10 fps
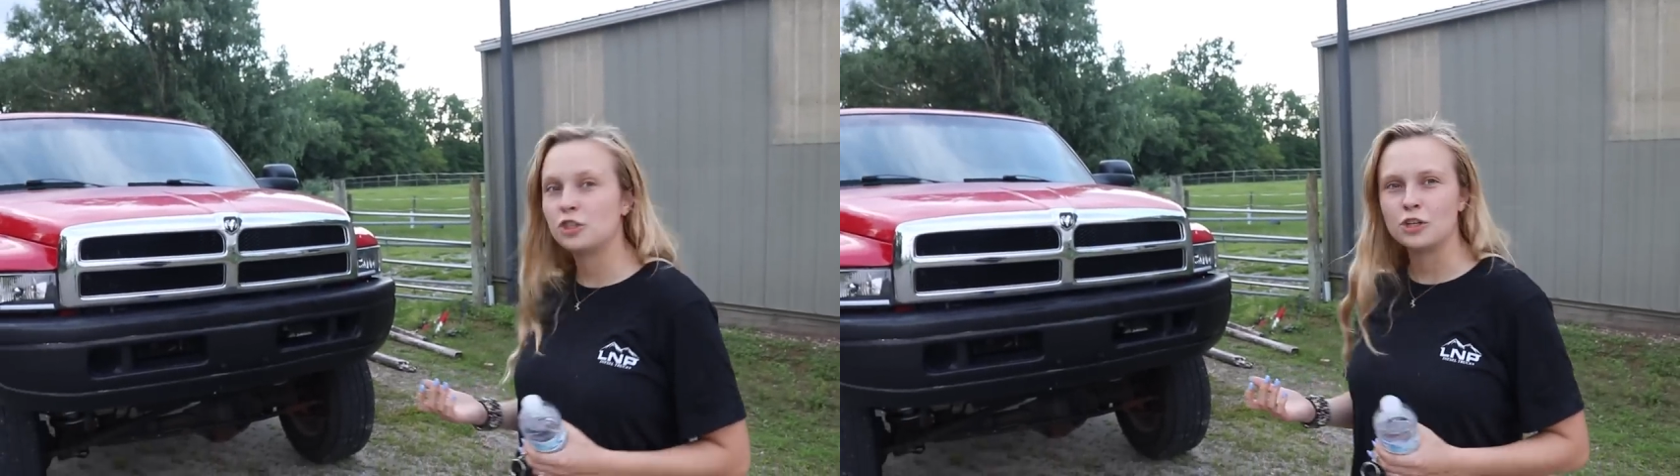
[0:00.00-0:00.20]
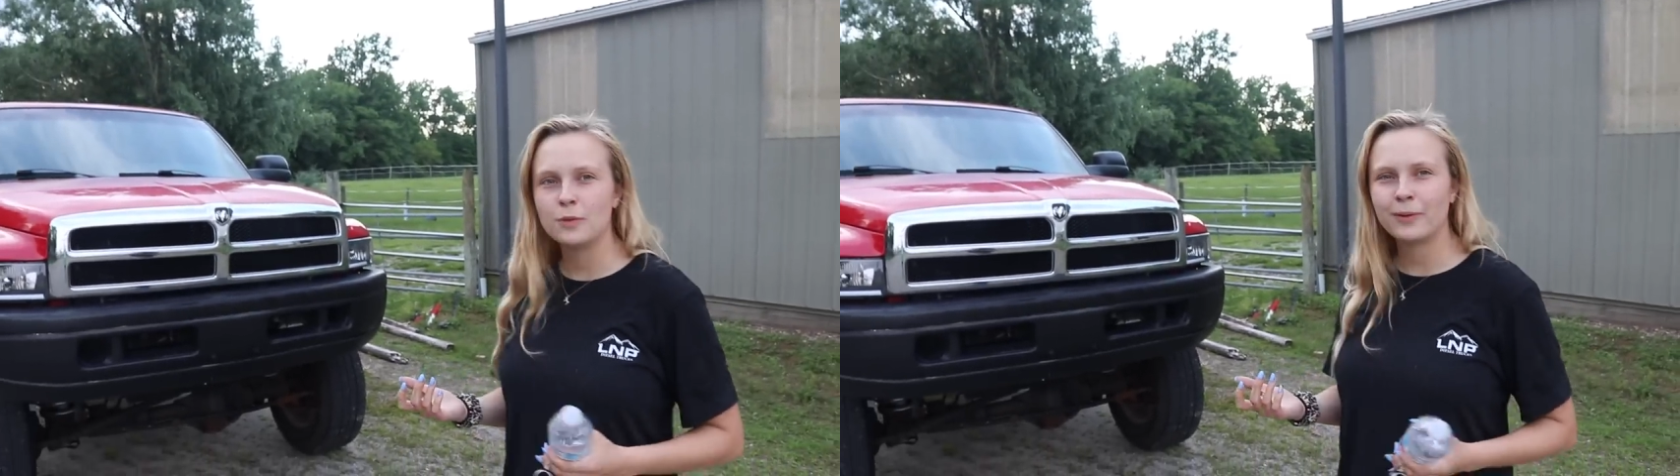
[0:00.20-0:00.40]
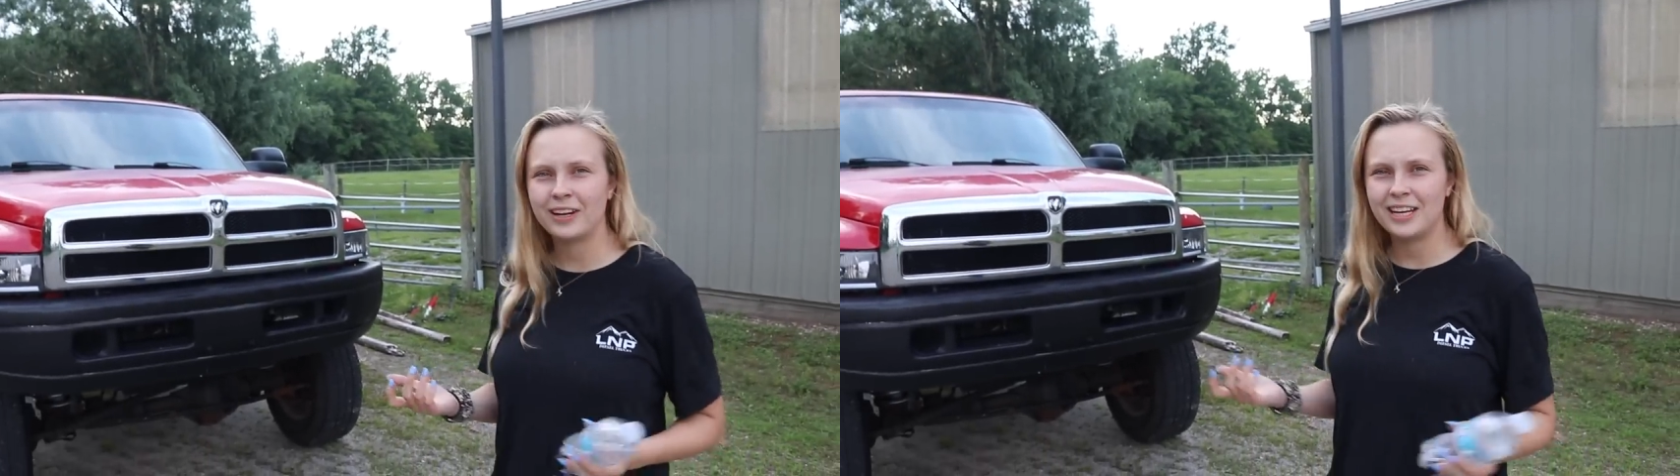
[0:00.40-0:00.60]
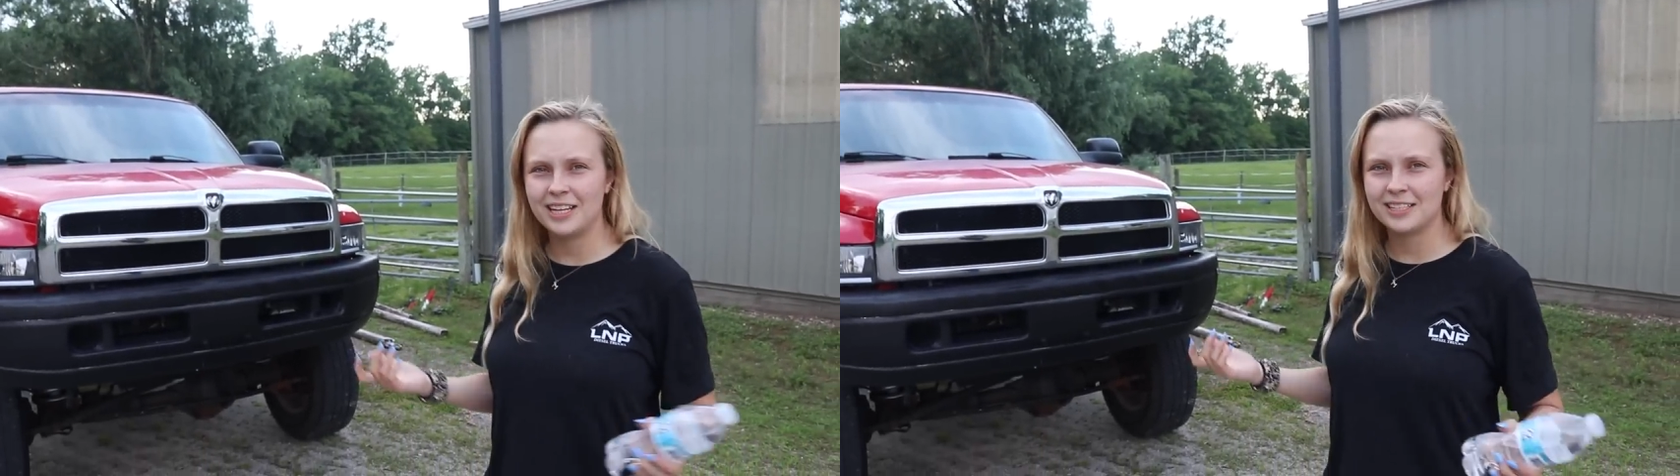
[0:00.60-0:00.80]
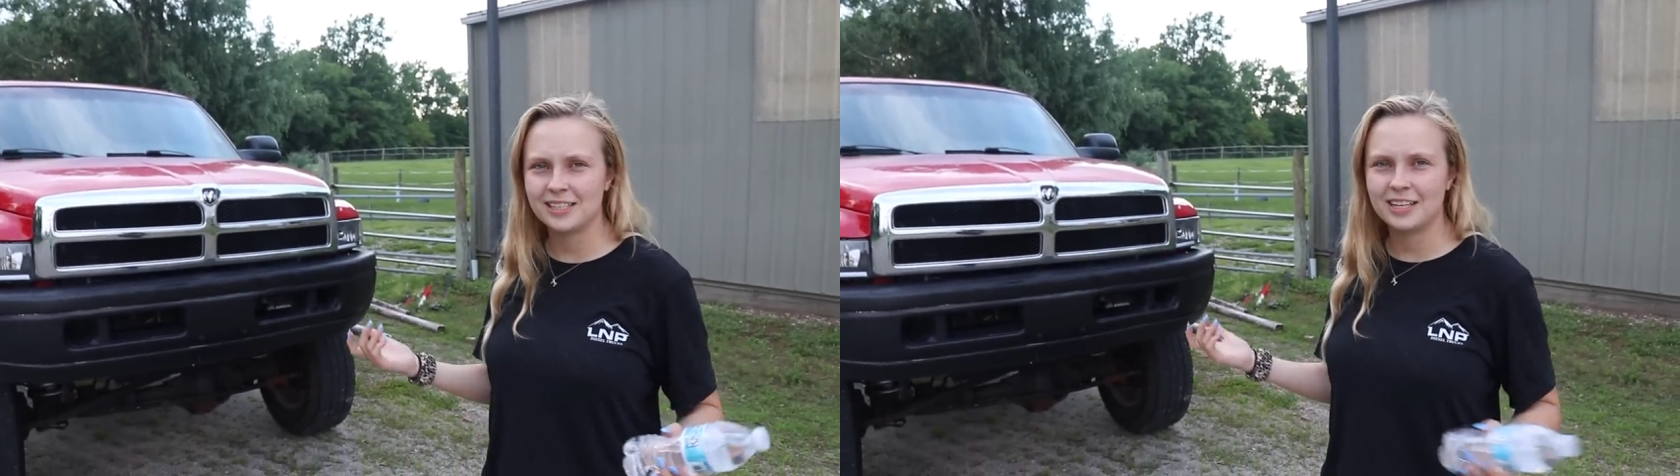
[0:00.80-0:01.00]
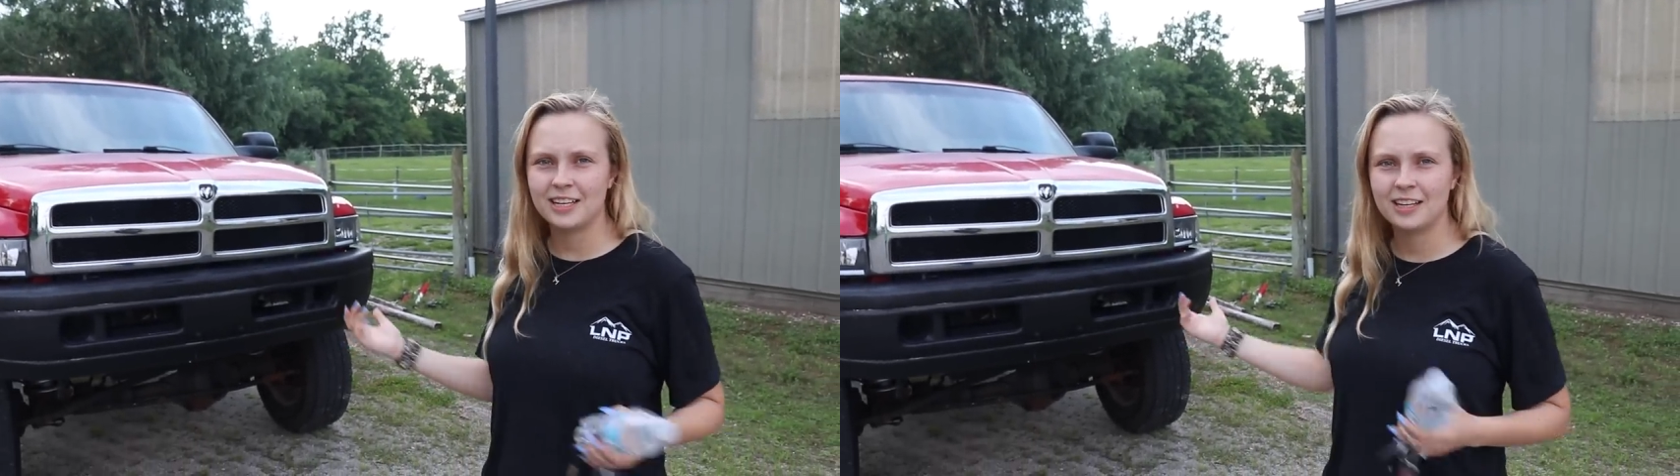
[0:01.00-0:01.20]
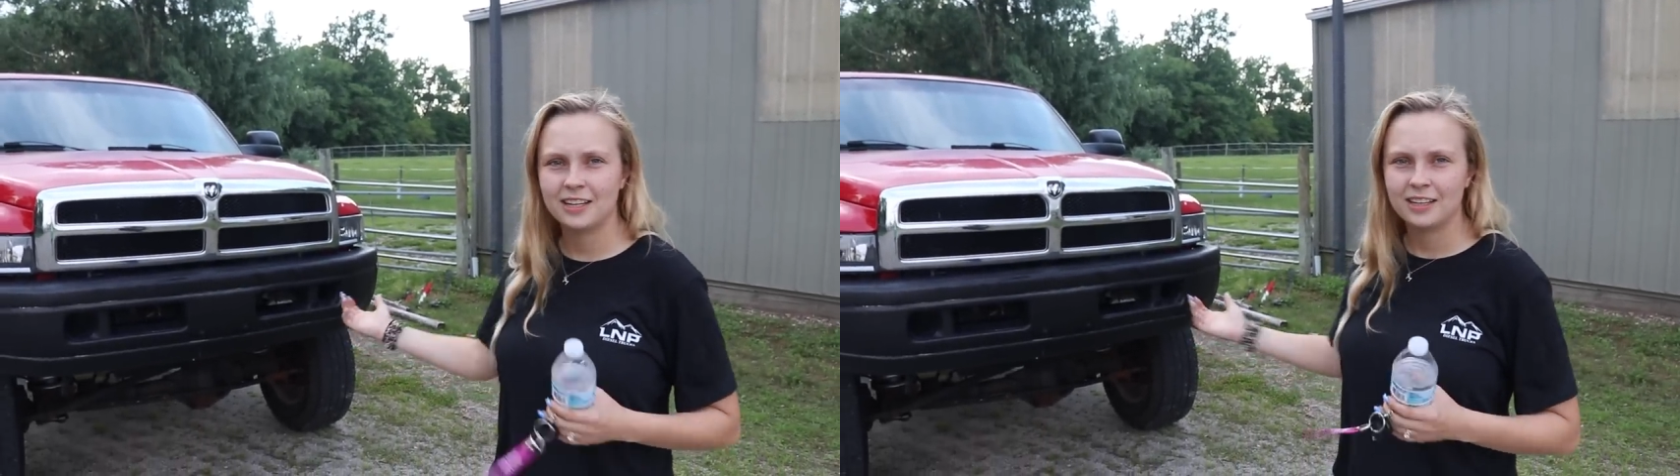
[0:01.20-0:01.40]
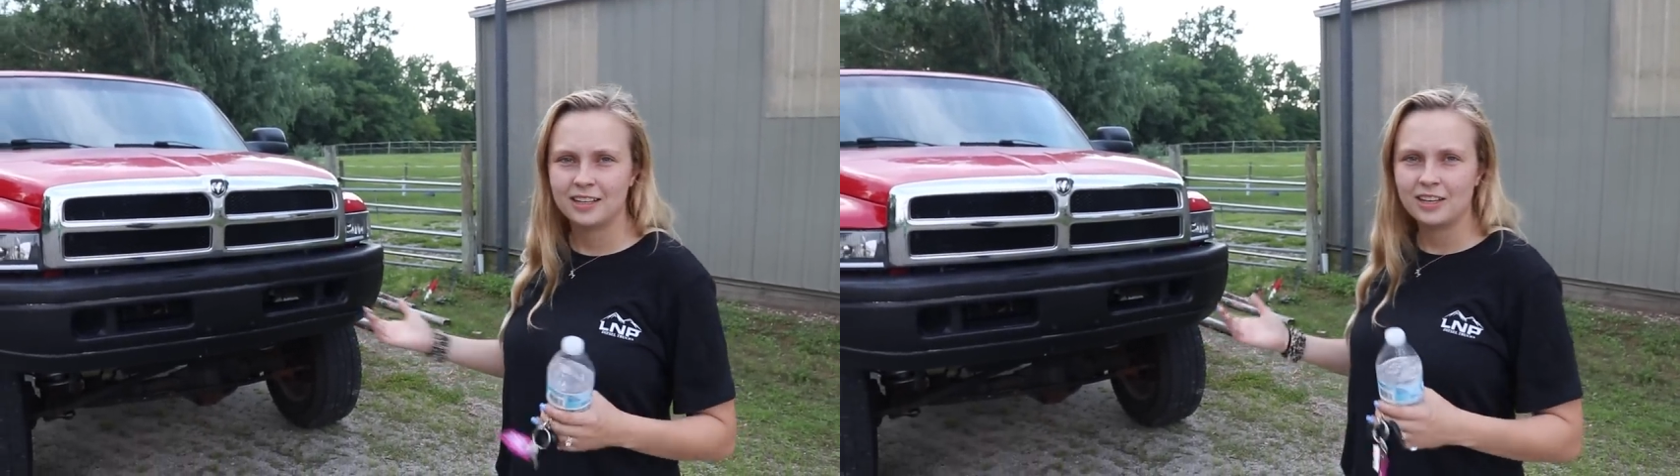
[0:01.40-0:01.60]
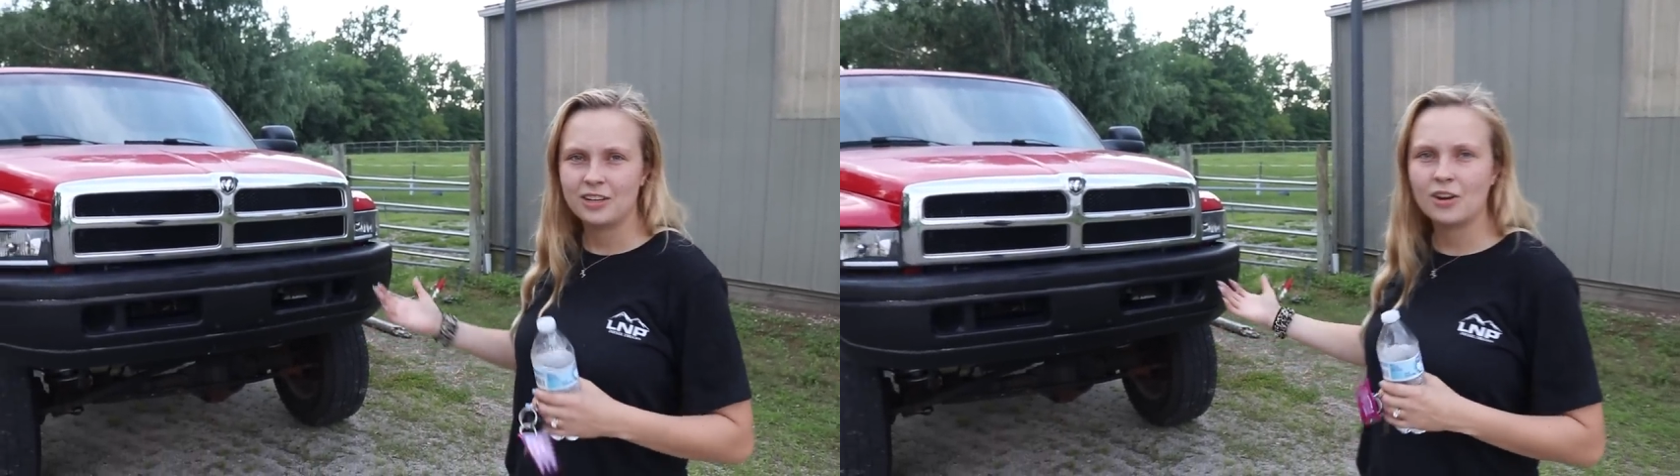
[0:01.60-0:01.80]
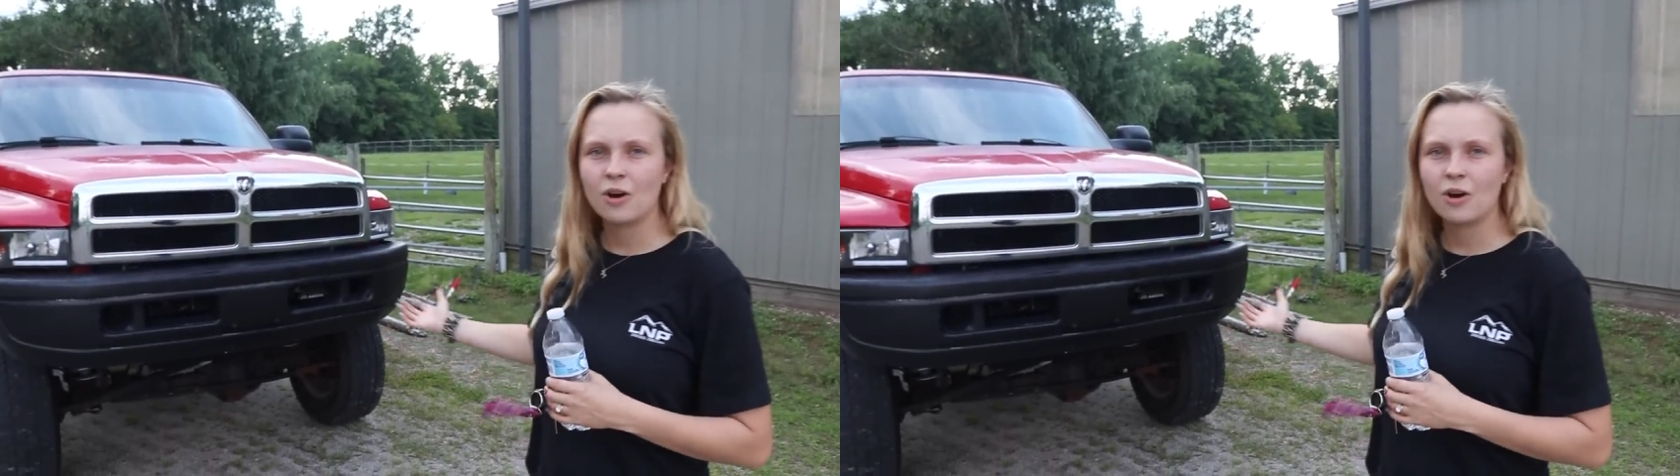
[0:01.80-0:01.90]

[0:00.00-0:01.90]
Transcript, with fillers: Super easy, you